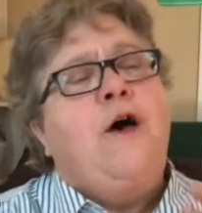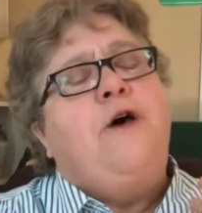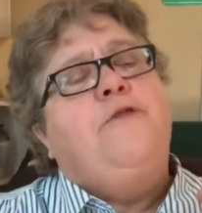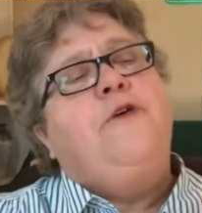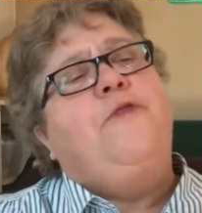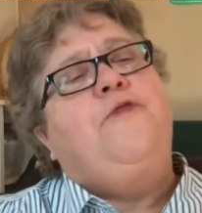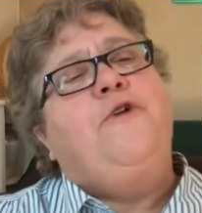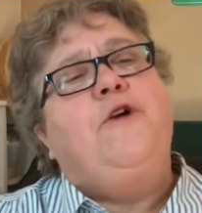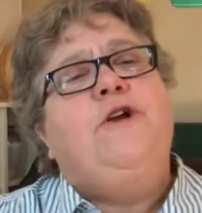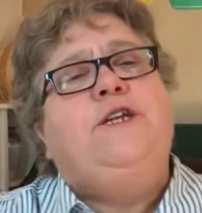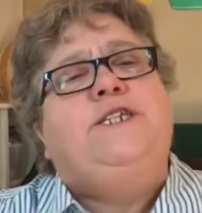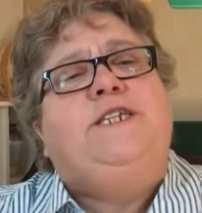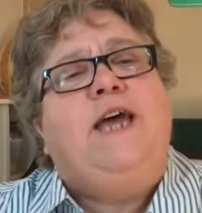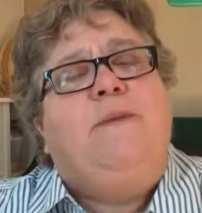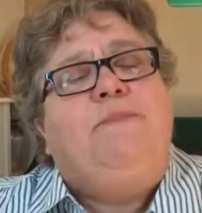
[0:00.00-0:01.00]
The third
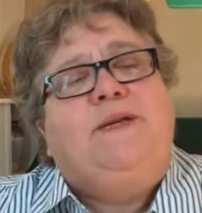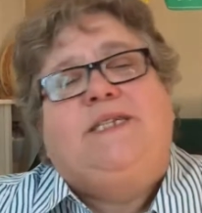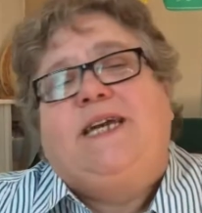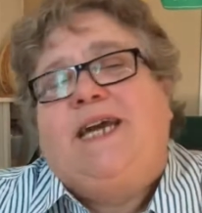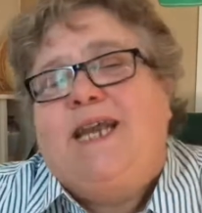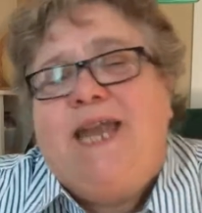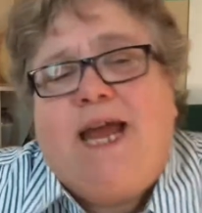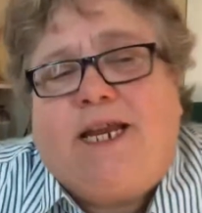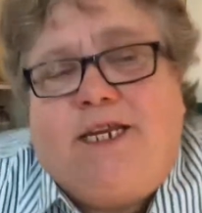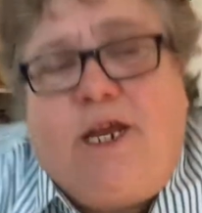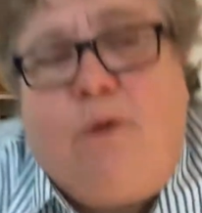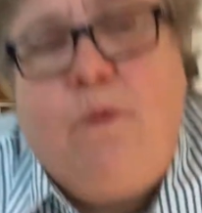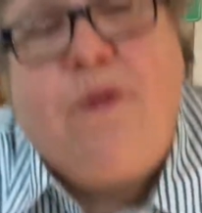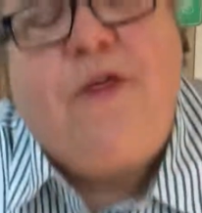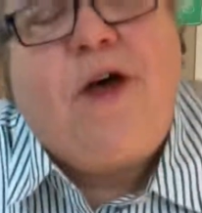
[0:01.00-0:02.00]
step is
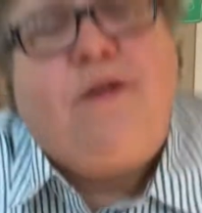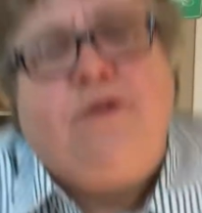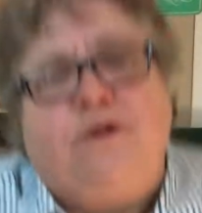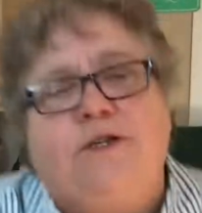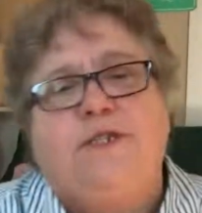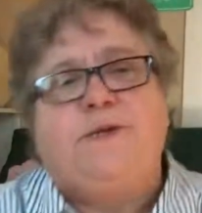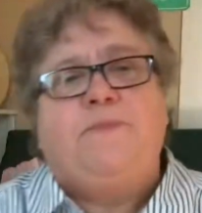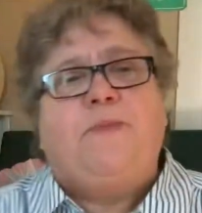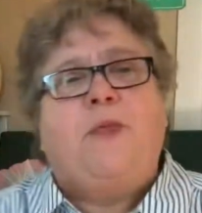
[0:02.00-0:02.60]
connecting with others.